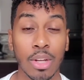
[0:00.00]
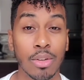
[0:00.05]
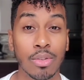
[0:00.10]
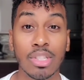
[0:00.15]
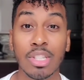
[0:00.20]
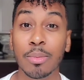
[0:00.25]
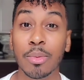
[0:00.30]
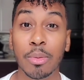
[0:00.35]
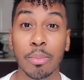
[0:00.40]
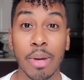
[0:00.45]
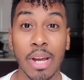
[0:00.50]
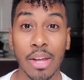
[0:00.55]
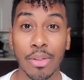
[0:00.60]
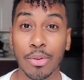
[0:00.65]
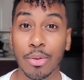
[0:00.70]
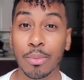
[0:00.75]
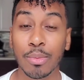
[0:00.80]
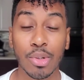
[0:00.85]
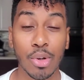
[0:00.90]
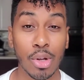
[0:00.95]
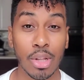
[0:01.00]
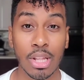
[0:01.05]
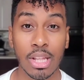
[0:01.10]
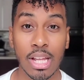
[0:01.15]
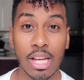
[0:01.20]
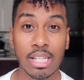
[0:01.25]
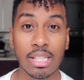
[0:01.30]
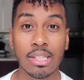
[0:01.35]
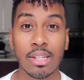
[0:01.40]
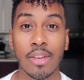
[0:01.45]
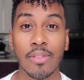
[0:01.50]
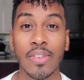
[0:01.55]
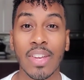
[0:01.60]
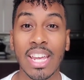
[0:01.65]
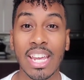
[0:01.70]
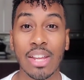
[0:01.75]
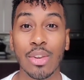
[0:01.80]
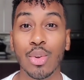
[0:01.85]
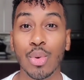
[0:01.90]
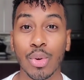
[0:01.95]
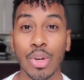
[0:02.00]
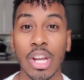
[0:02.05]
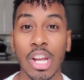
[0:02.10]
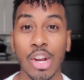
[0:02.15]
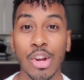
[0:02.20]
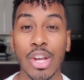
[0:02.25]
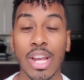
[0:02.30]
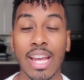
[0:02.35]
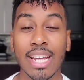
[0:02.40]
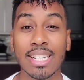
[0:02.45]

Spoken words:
similar bathrooms, all of that stuff in your area,